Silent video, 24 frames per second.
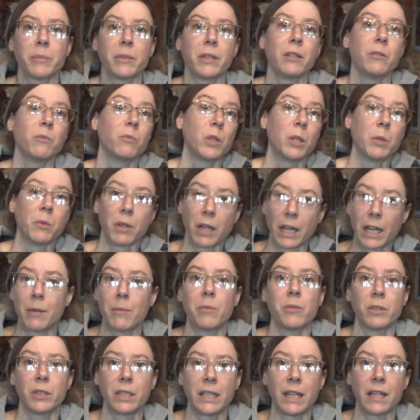but we were
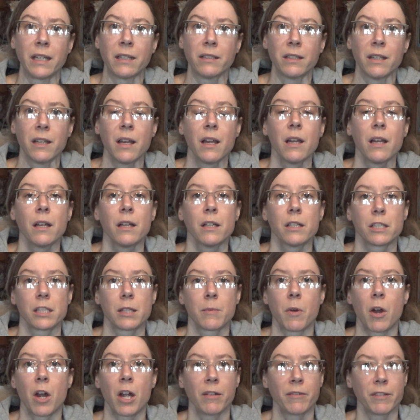able to get
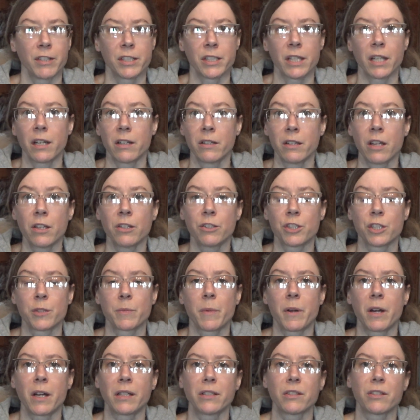some harvest at another
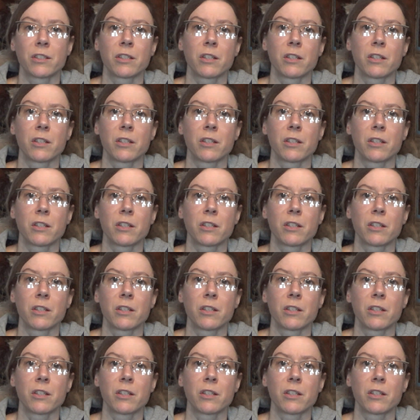spot.